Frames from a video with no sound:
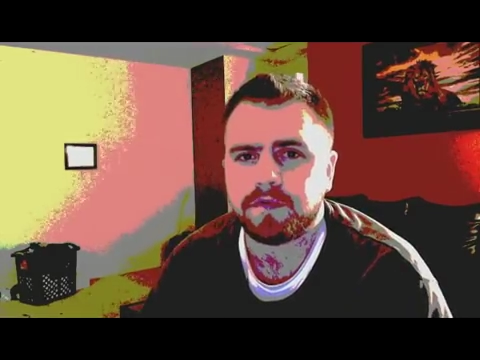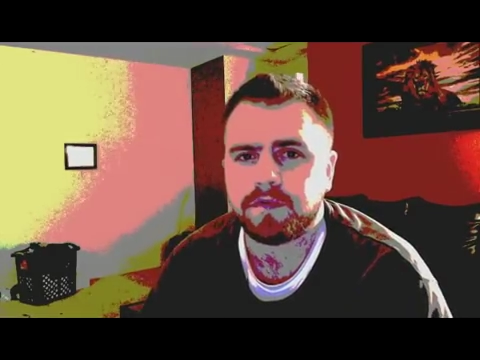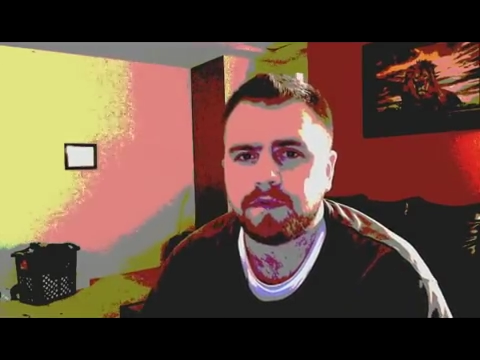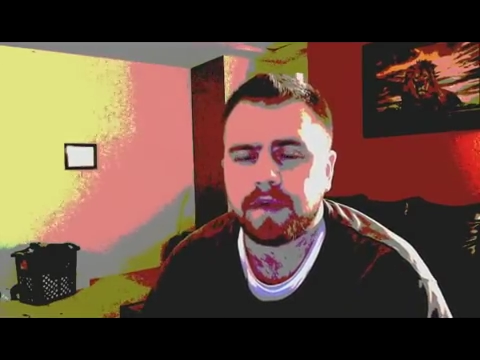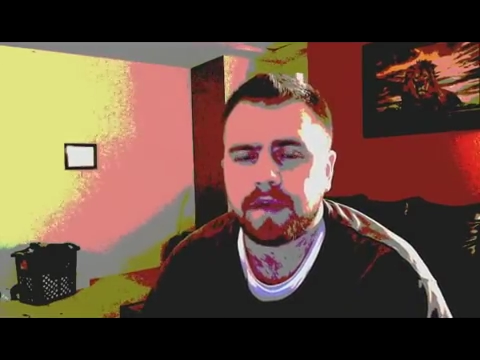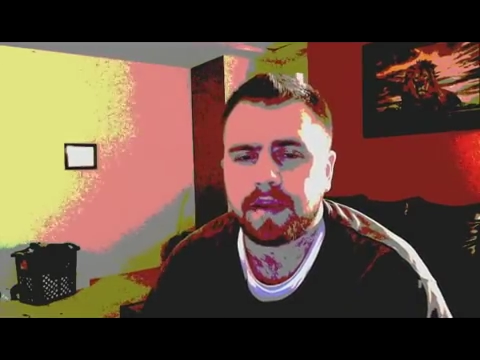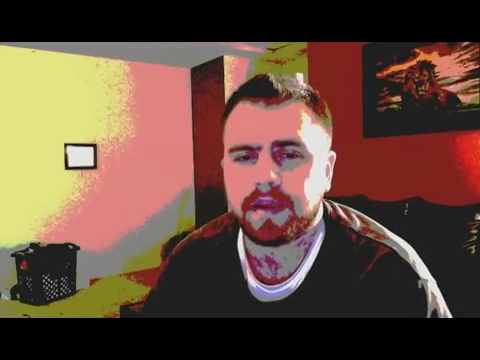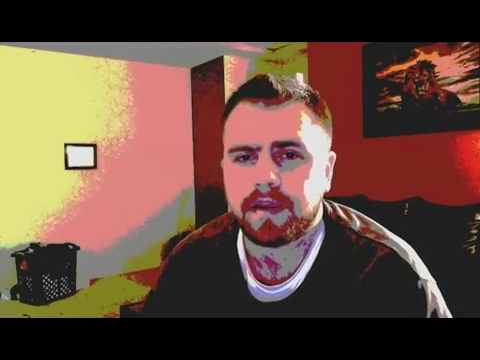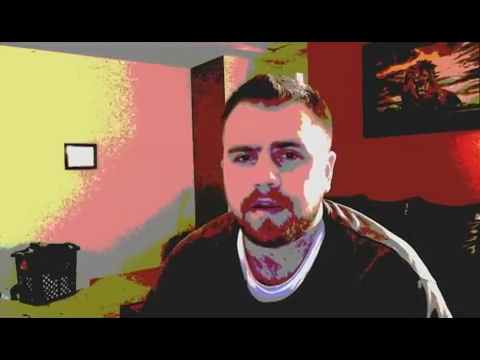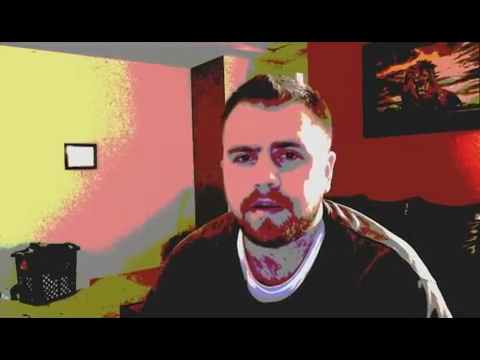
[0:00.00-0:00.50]

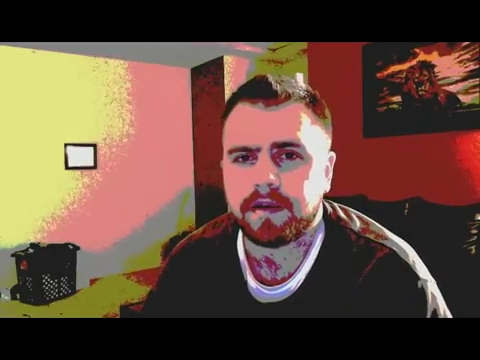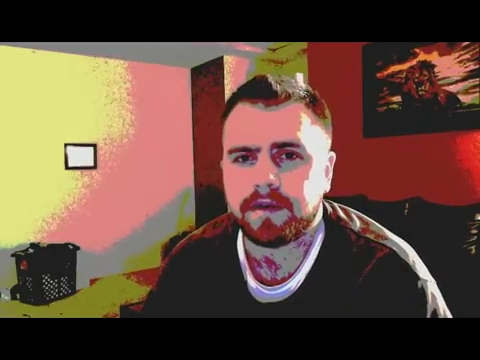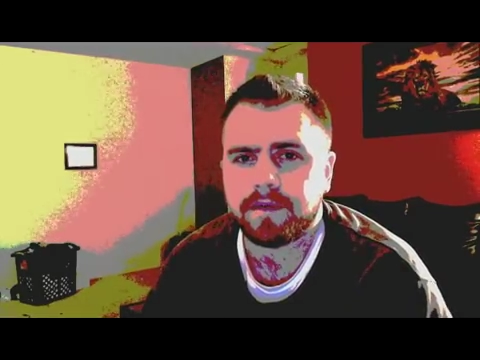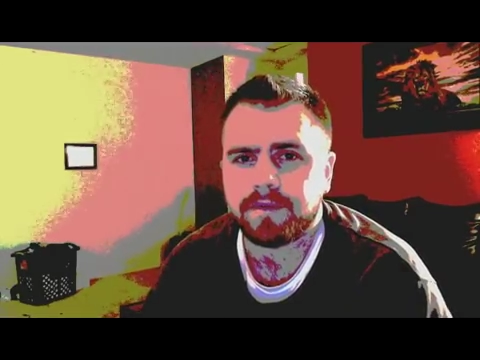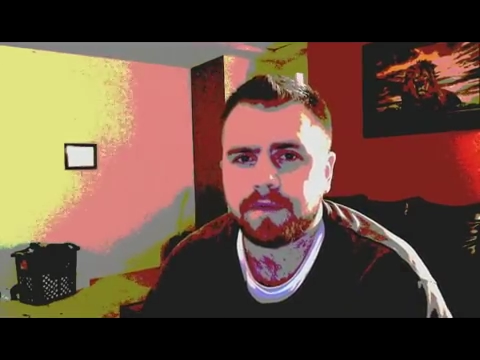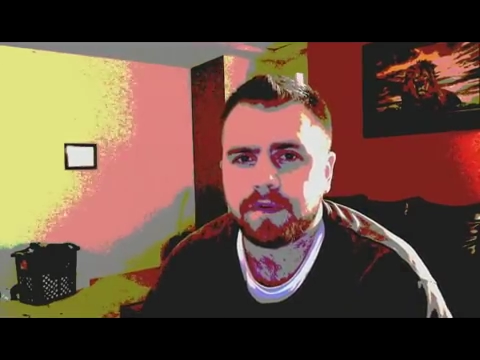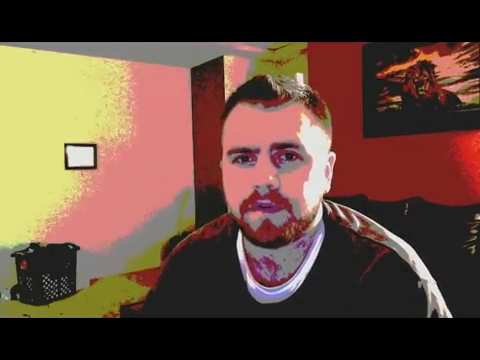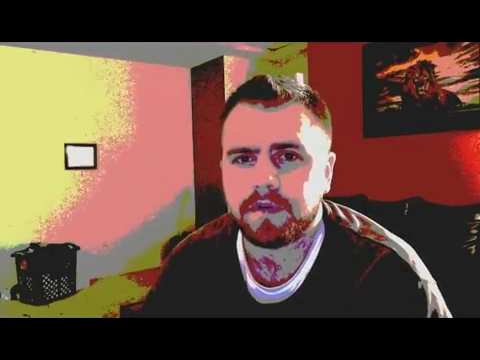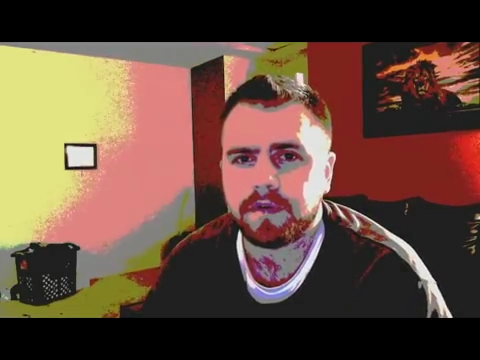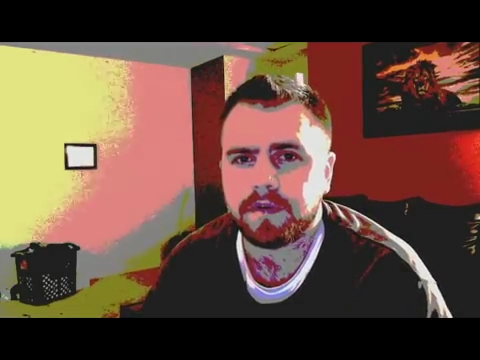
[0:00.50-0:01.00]
drinking or
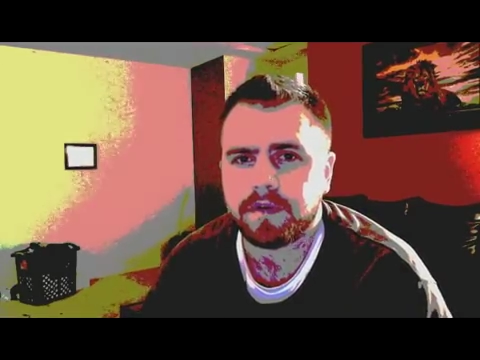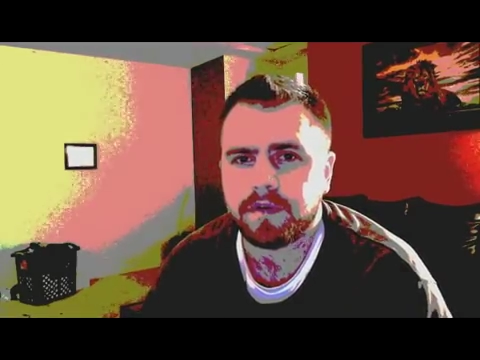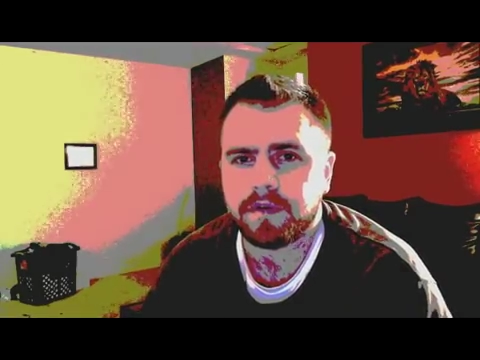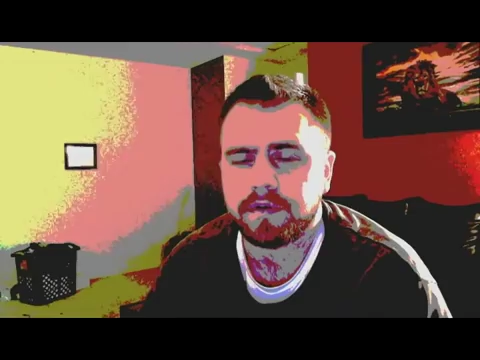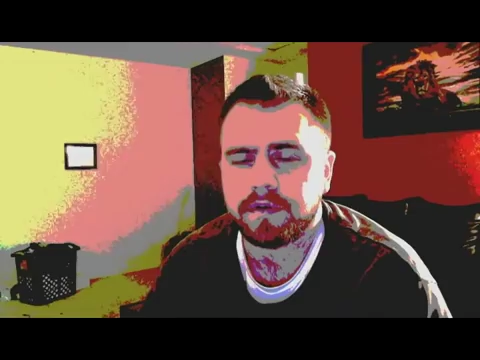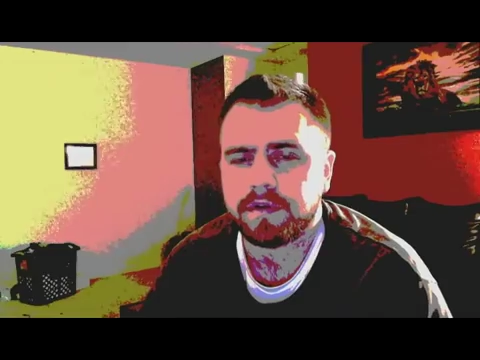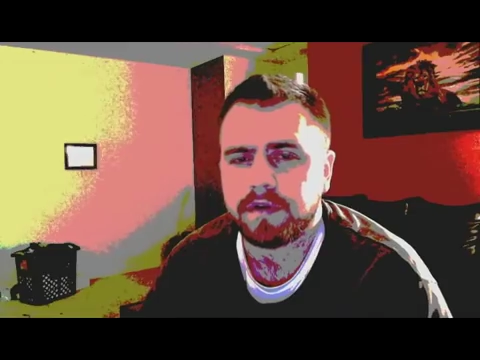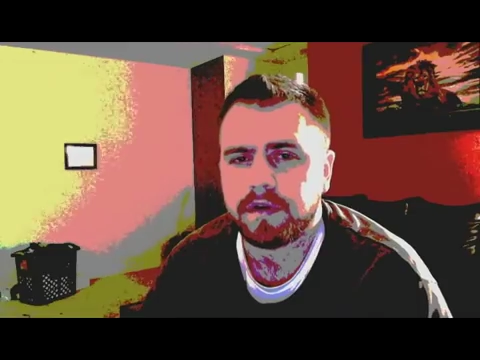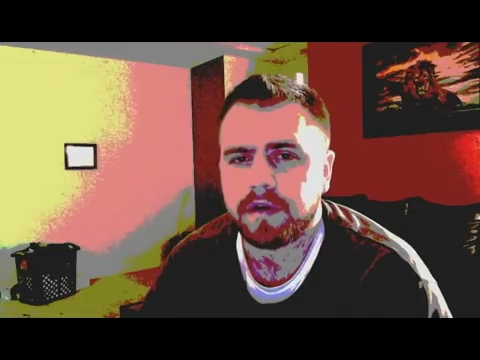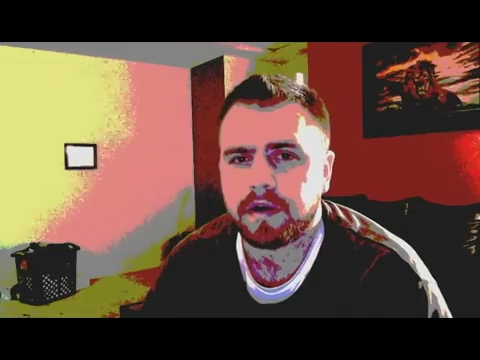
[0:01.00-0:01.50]
if you're
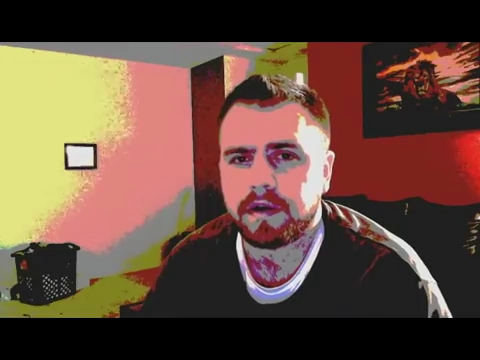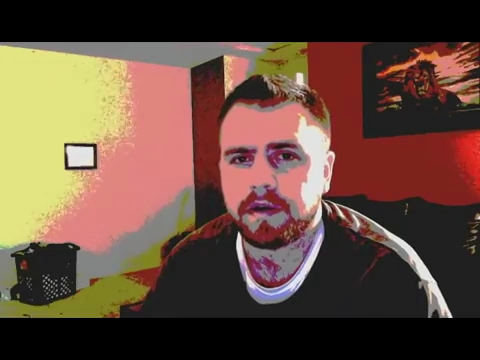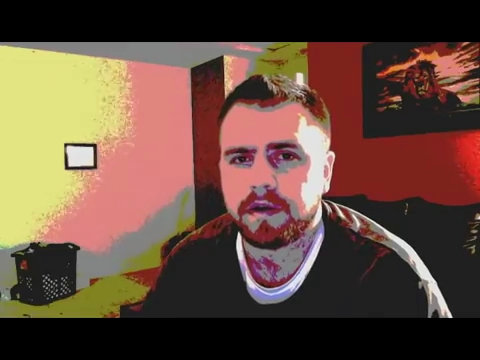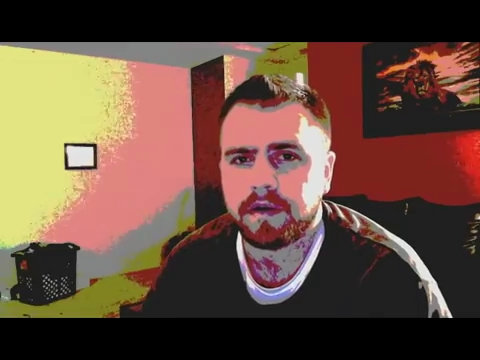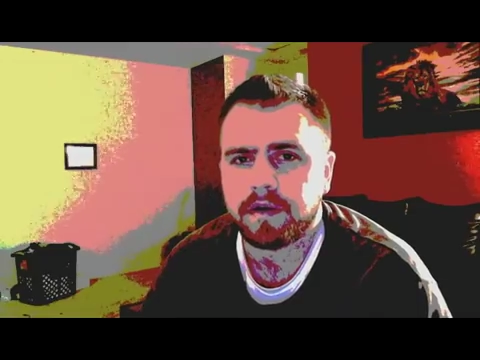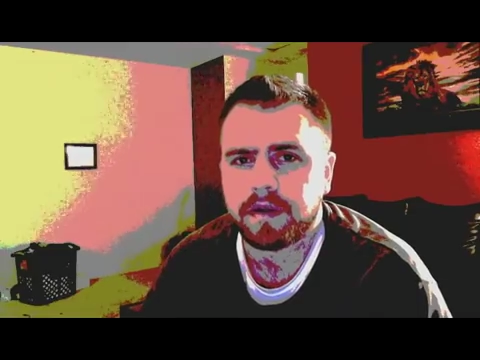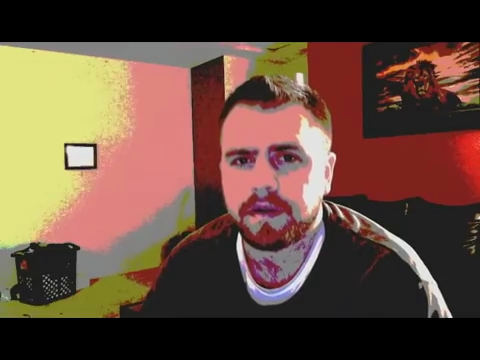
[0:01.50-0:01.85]
younger